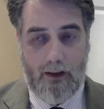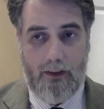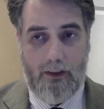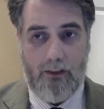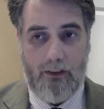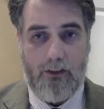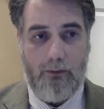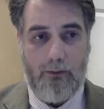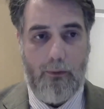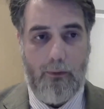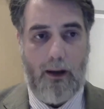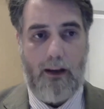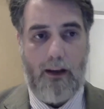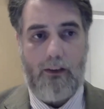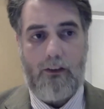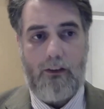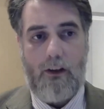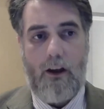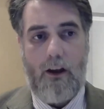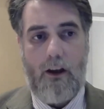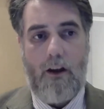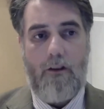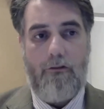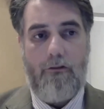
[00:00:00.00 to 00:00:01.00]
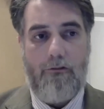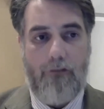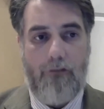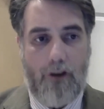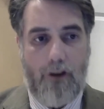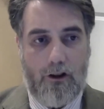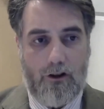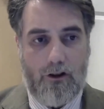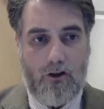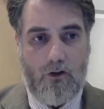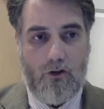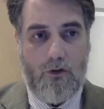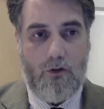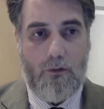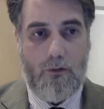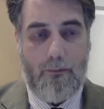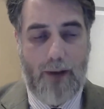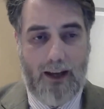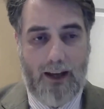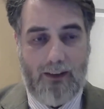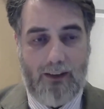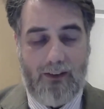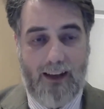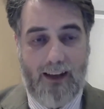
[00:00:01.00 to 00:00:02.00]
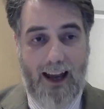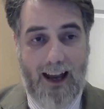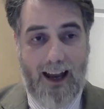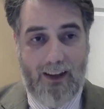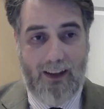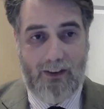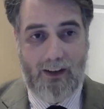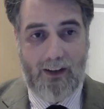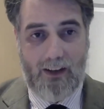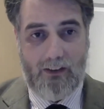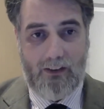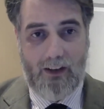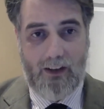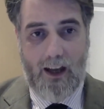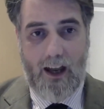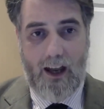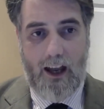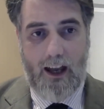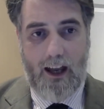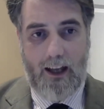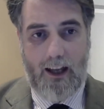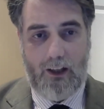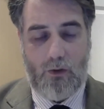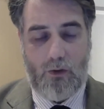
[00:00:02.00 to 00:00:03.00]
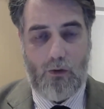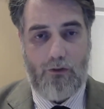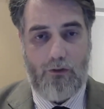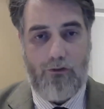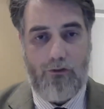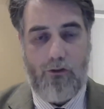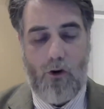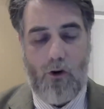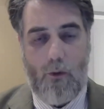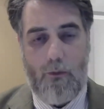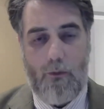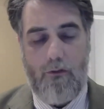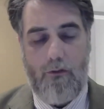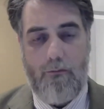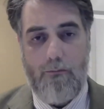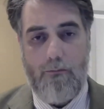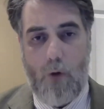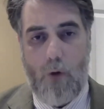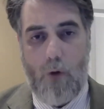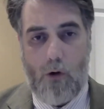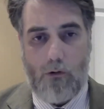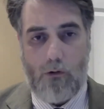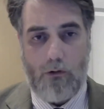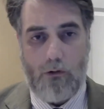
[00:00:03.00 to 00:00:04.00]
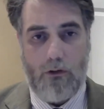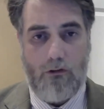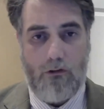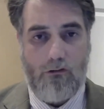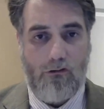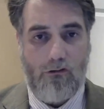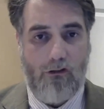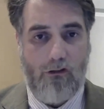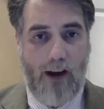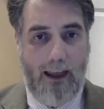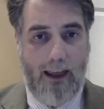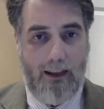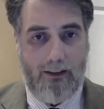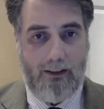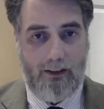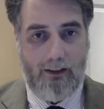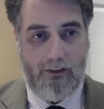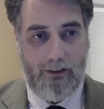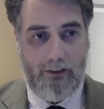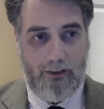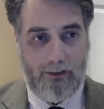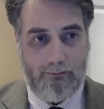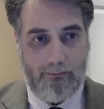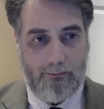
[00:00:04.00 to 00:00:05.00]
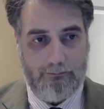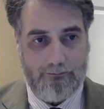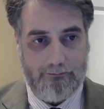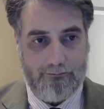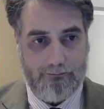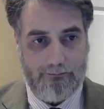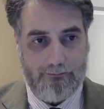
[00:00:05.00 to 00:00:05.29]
This makes virtue-based ethics into a form of moral relativism.